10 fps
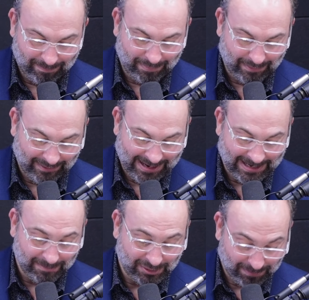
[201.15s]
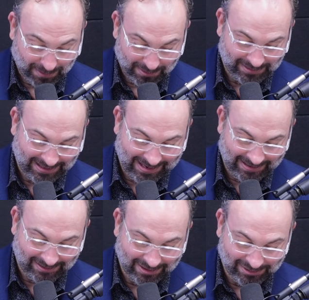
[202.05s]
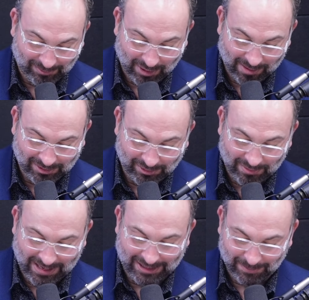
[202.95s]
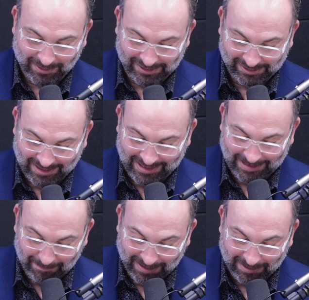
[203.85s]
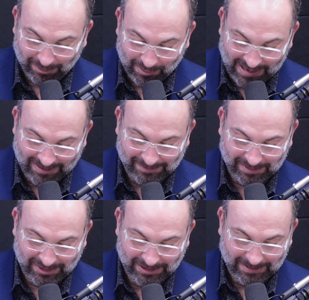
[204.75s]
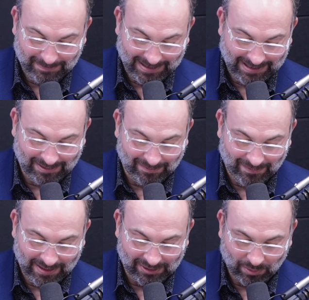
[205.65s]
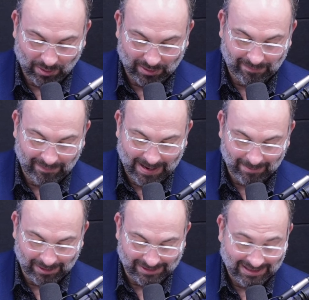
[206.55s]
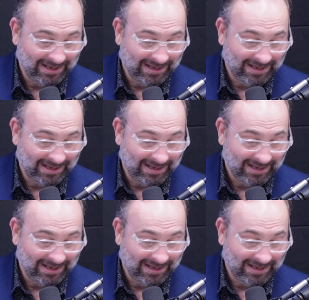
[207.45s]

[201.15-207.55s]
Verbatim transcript: providing bespoke and custom garments through expert design, impeccable craftsmanship, and the finest quality fabrics.